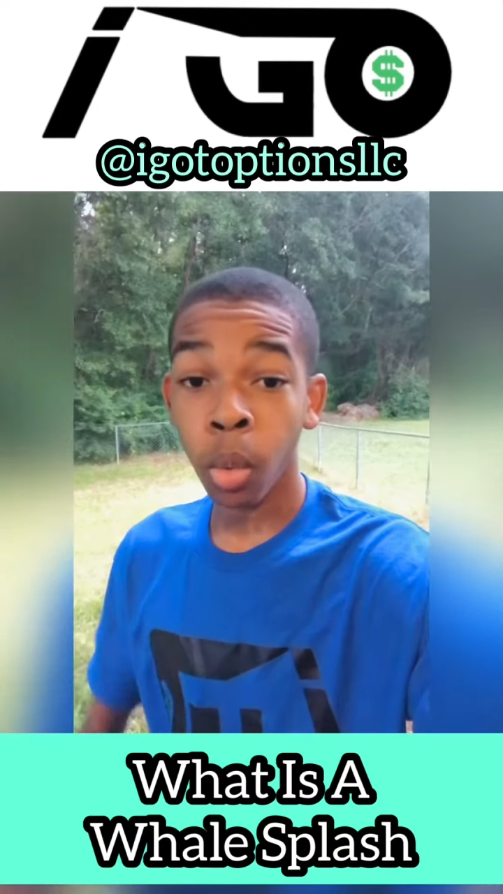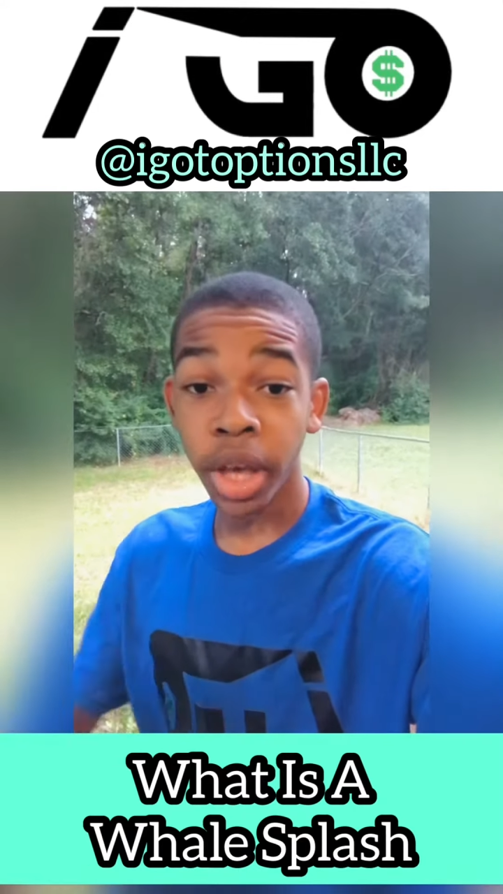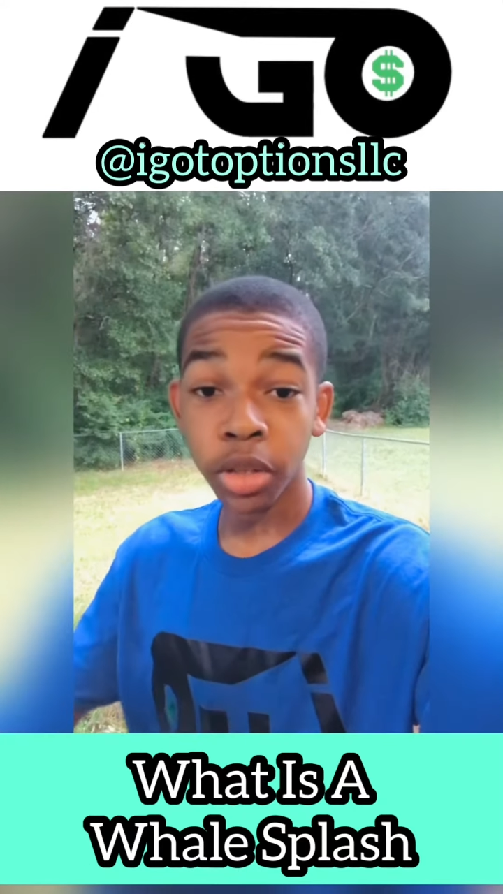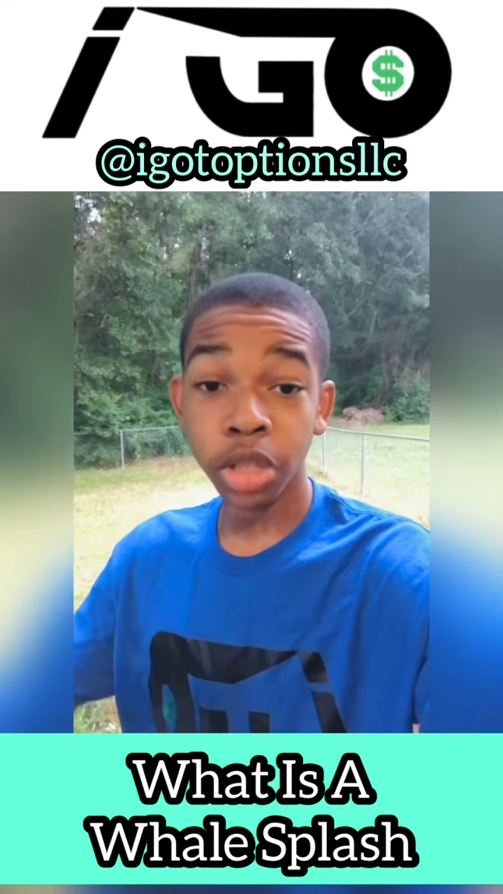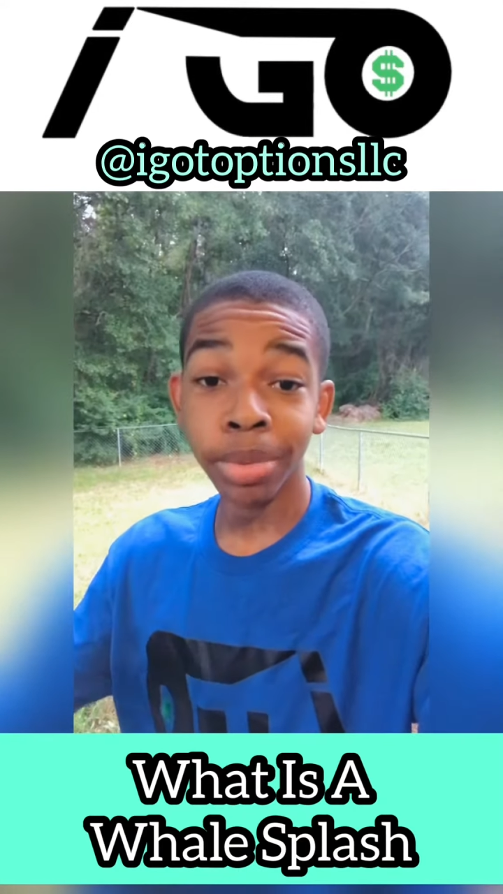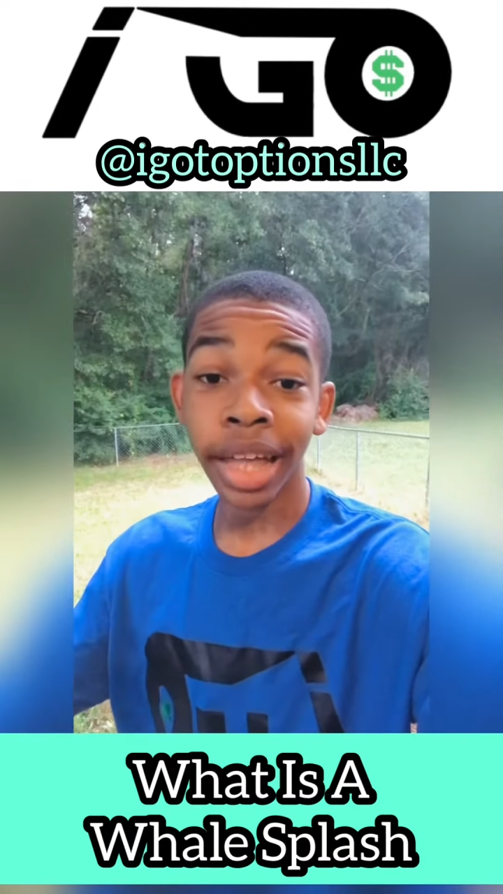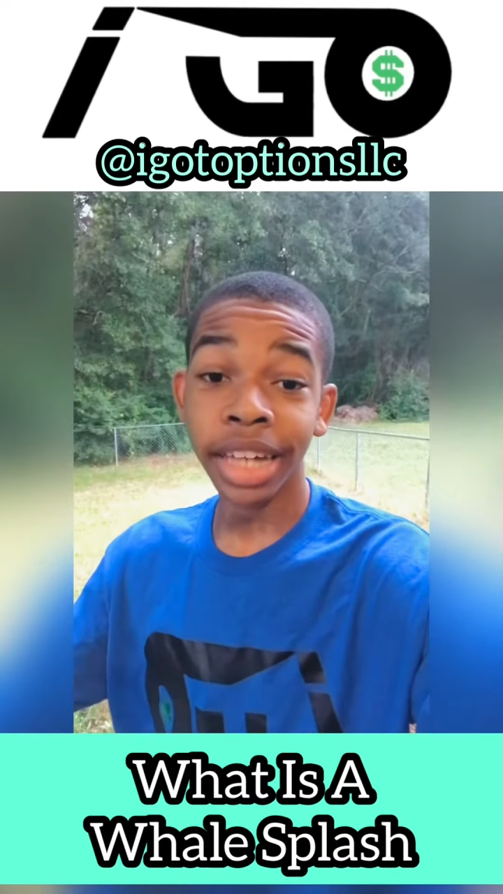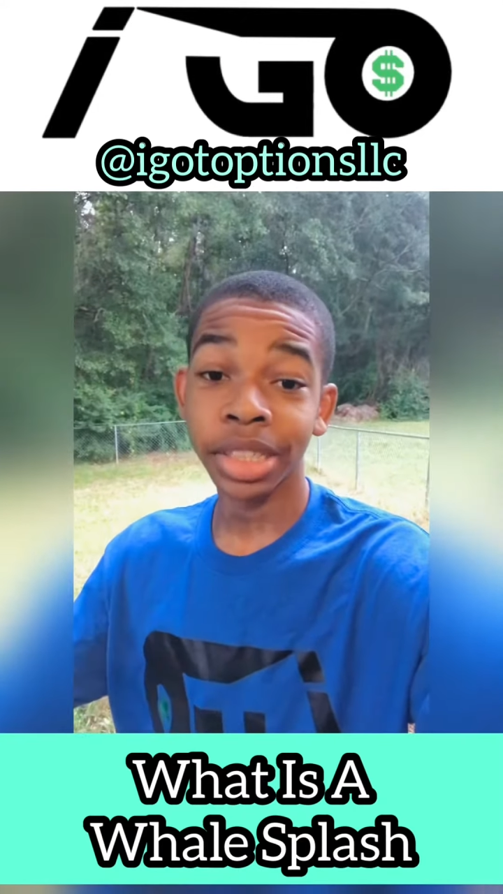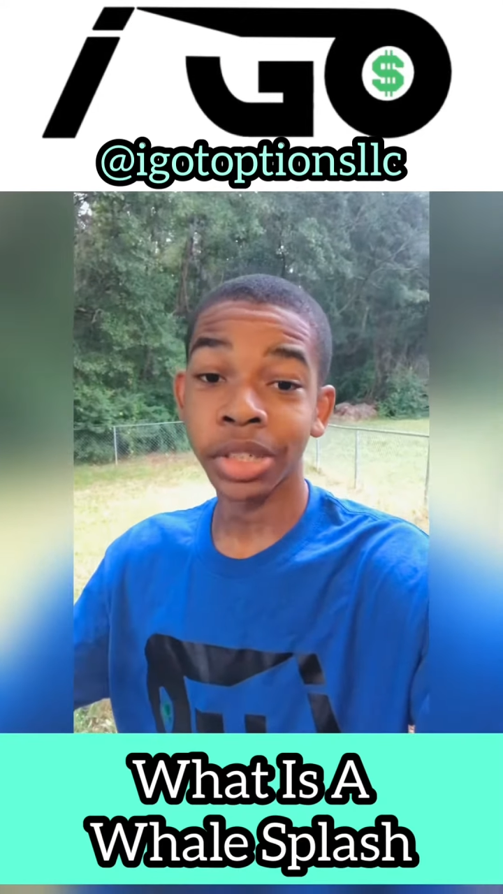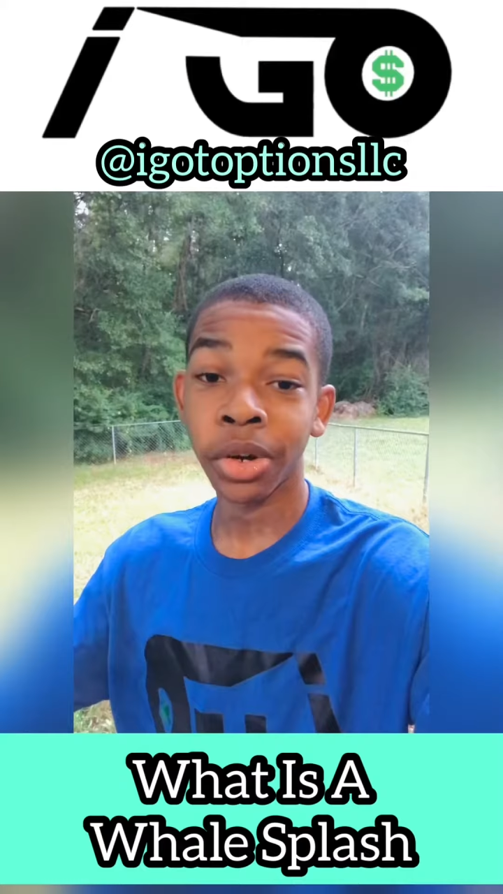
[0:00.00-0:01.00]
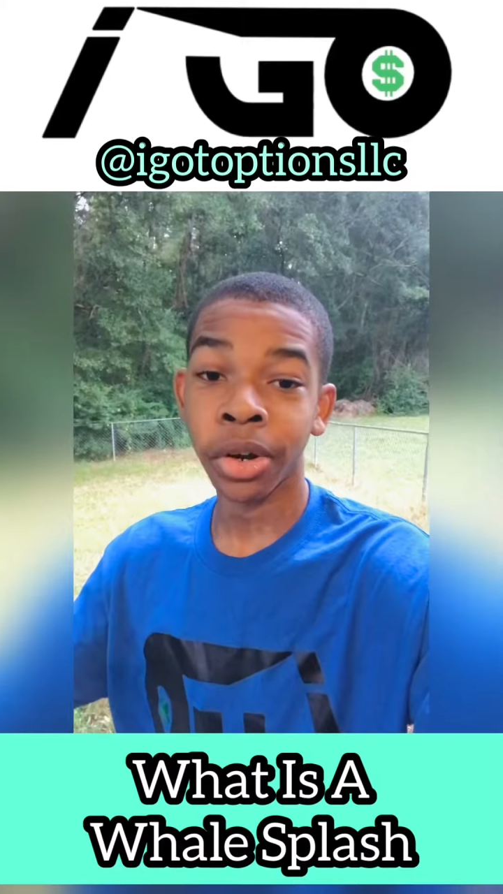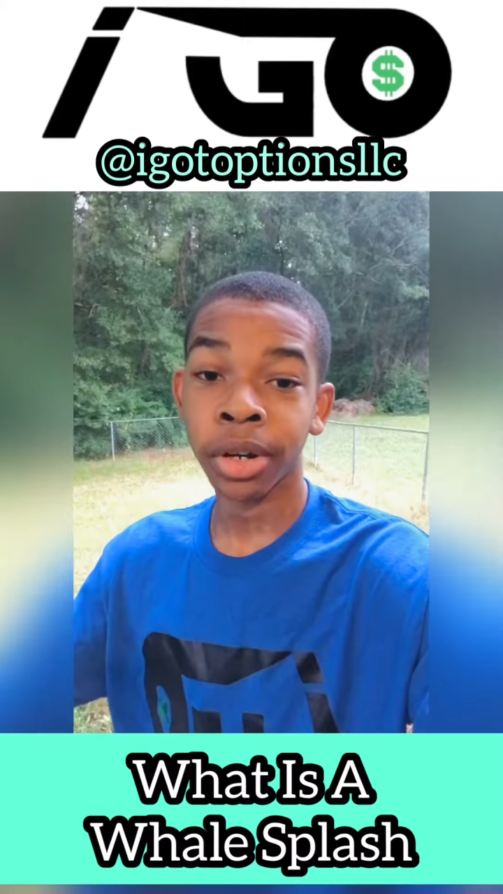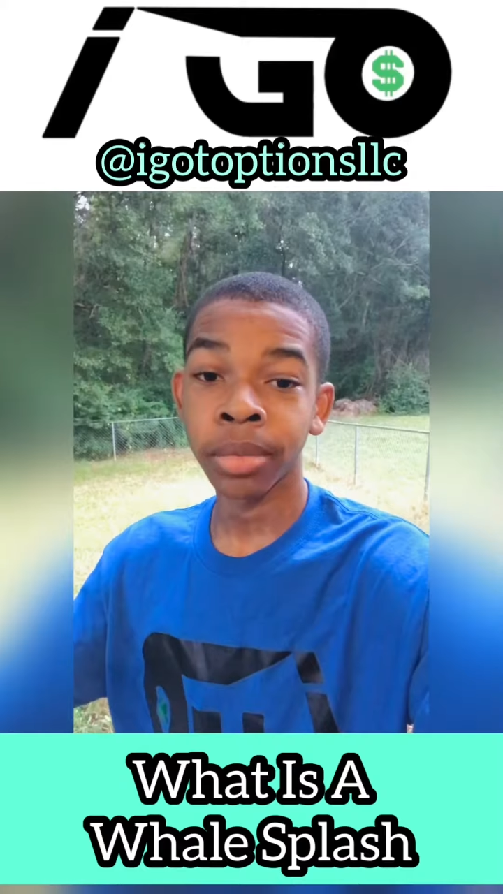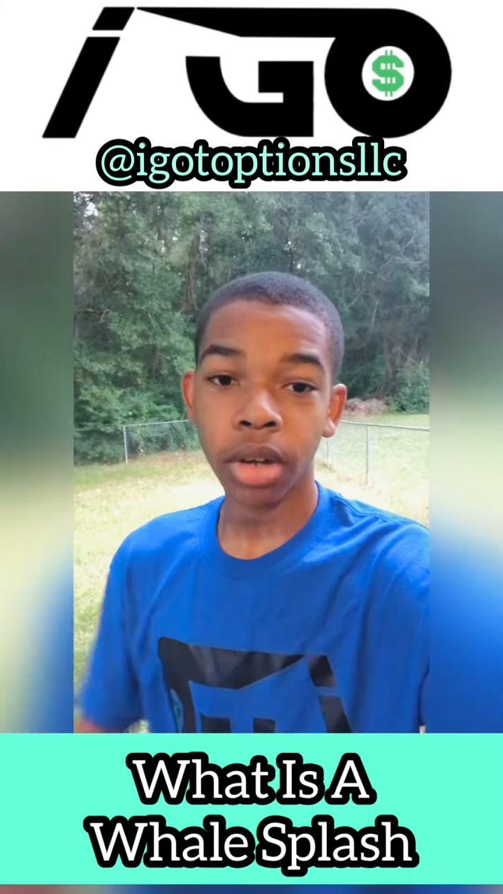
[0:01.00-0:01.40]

whale splashes are.